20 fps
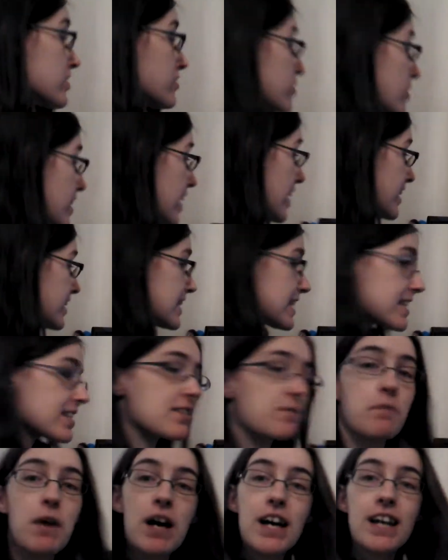So yeah,
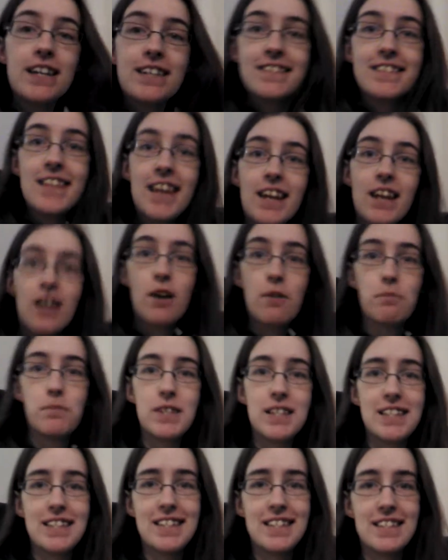that's my setup.
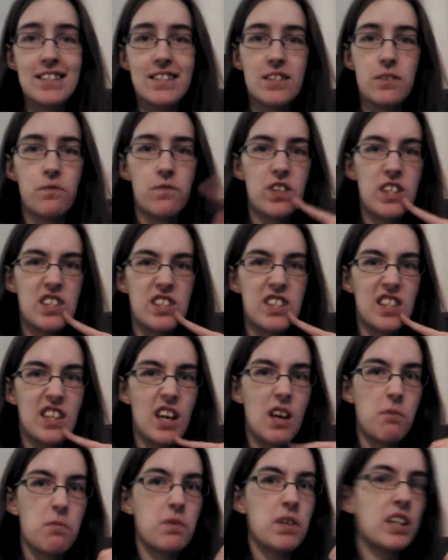It needs some
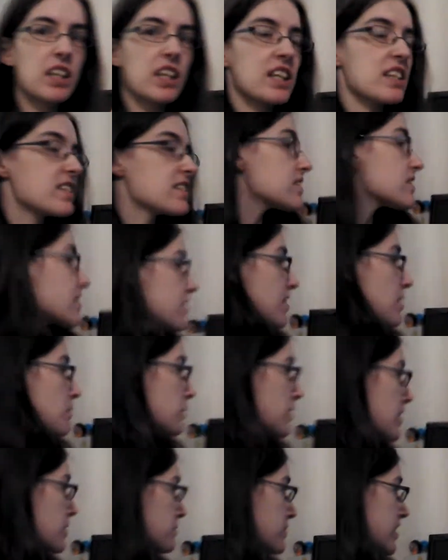fixing upping, and
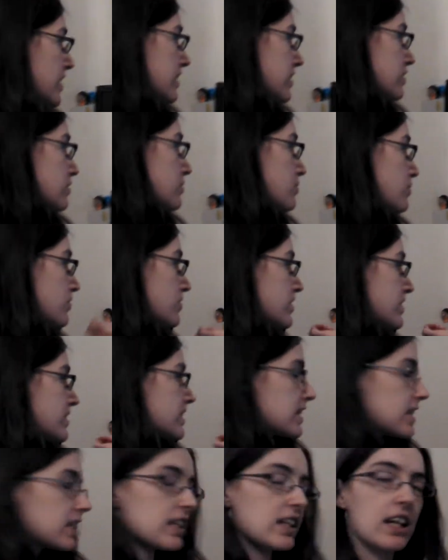sometimes I use
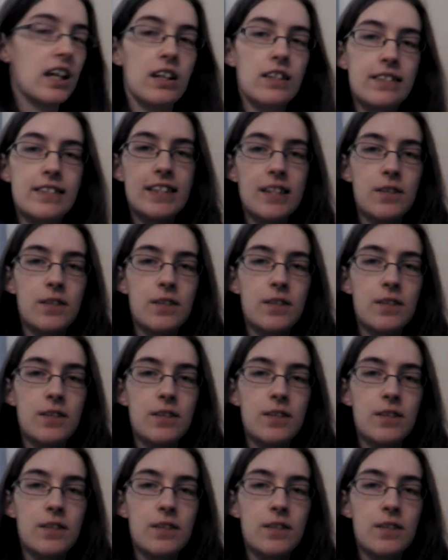the uh,